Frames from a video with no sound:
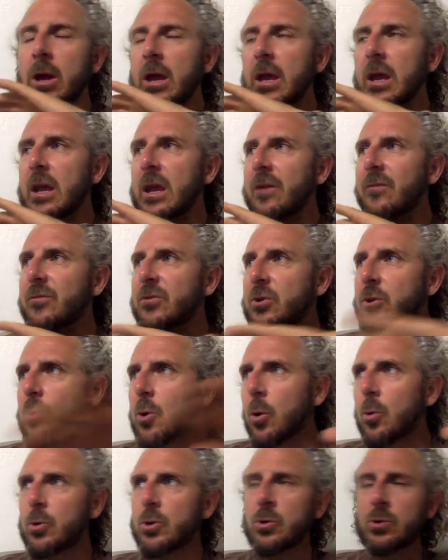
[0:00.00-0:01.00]
If you
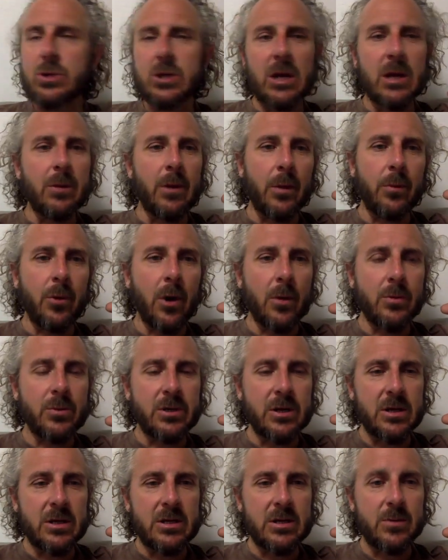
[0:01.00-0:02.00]
don't use any of my prompts
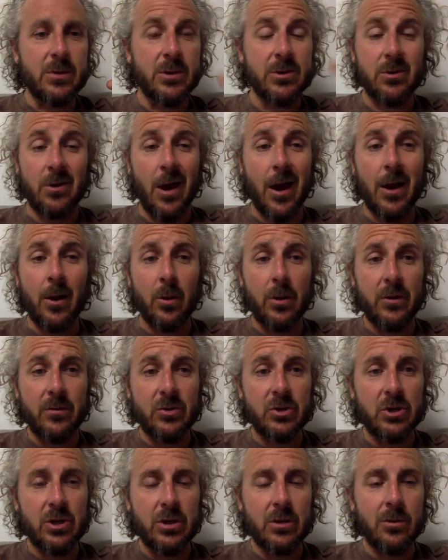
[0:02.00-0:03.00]
any of the semester, I don't give a
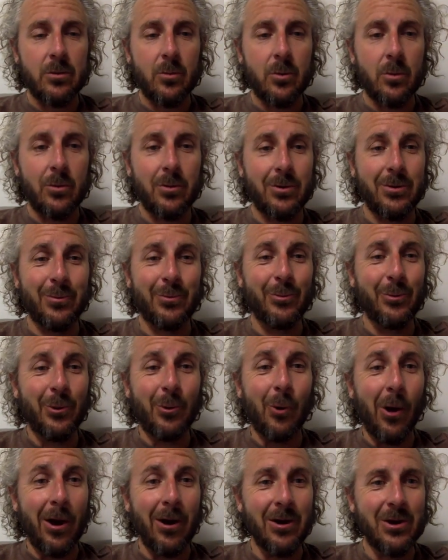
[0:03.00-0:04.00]
shit. To be
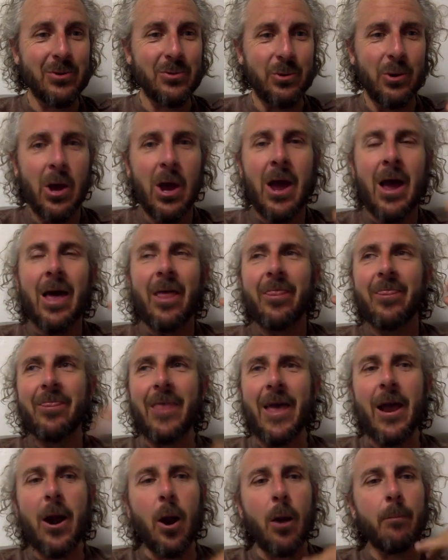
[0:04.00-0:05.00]
quite honest with you,
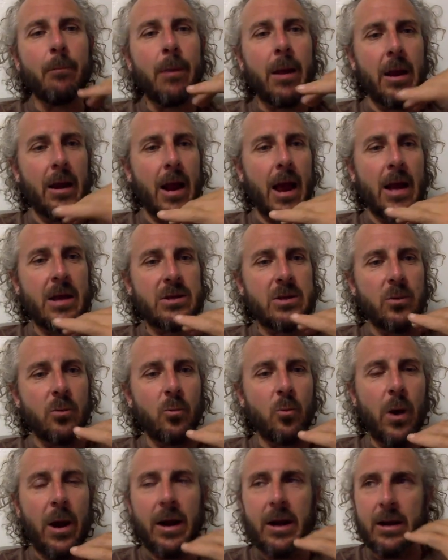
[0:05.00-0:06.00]
they are meant as a
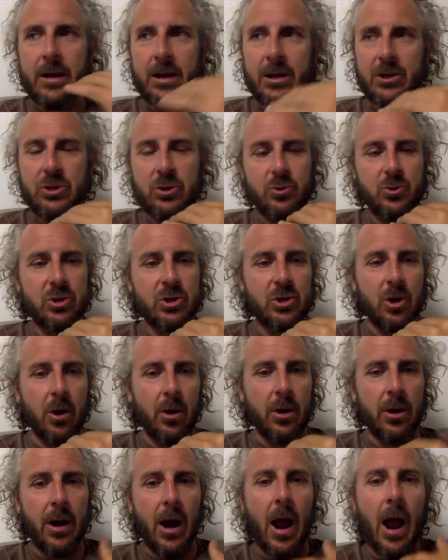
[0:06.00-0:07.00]
way to get you
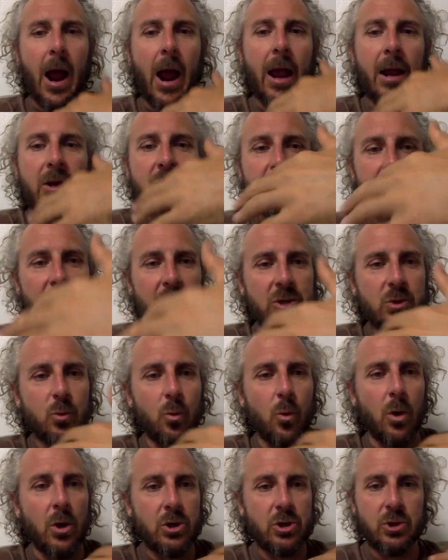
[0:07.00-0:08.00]
started. I just
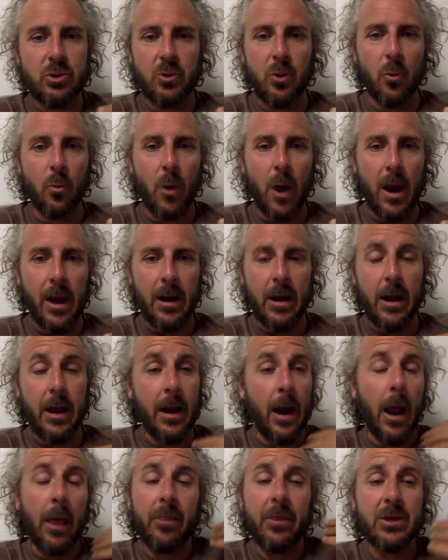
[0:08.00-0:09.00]
want you to write,
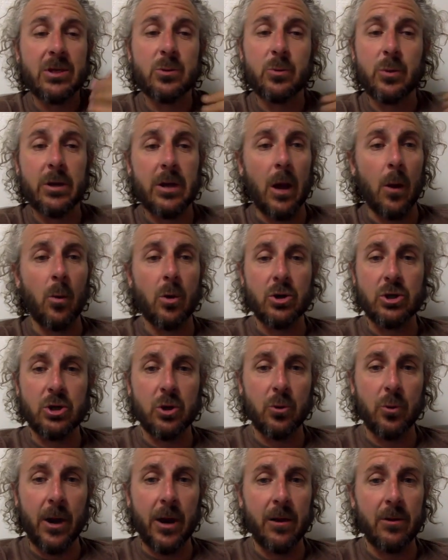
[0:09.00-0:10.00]
and this week I want you to
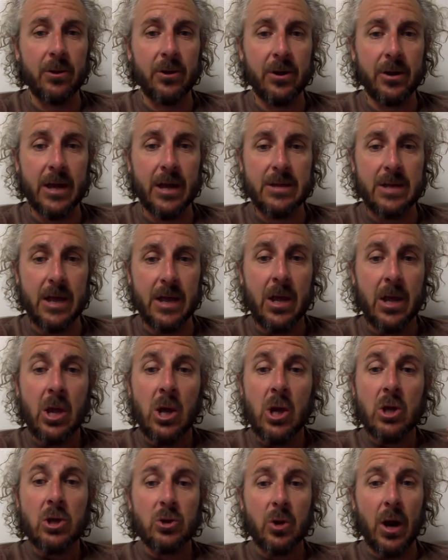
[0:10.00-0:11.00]
write a lyric essay.
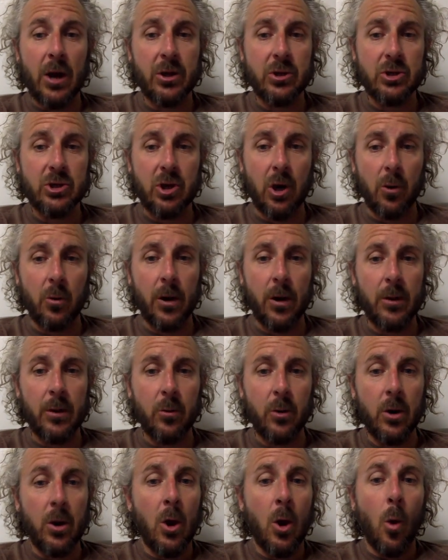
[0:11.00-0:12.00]
So how do you start writing
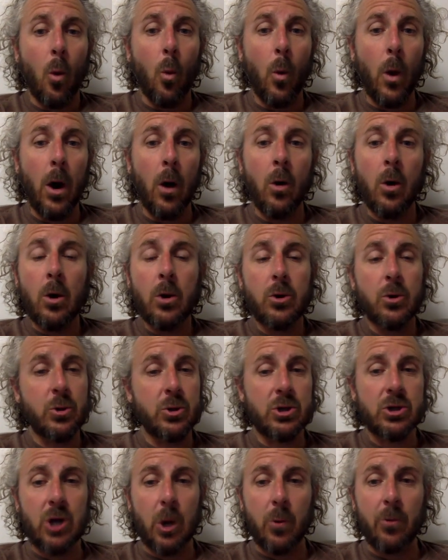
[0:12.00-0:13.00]
one? Well, you
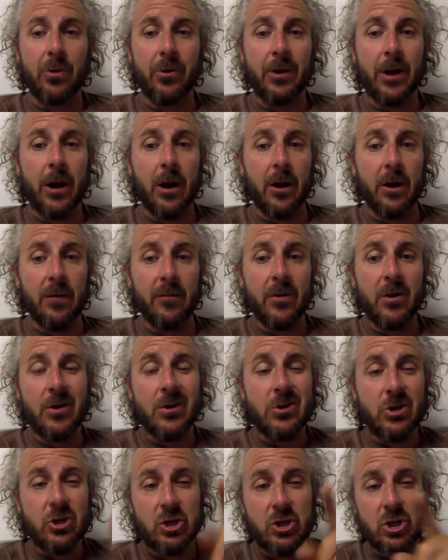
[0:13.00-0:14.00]
can start with a narrative.
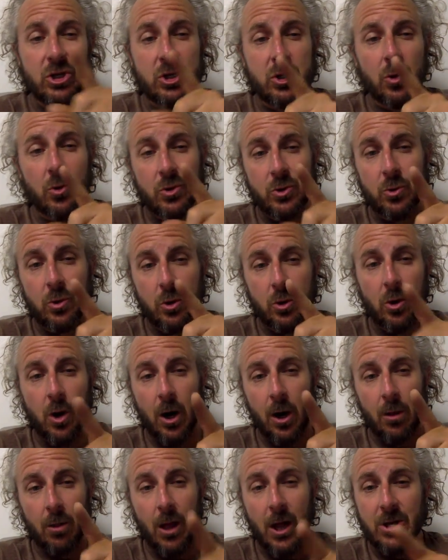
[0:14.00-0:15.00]
Just don't do it
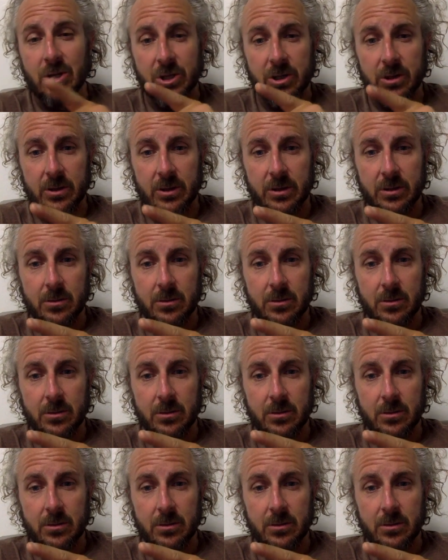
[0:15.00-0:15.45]
chronologically.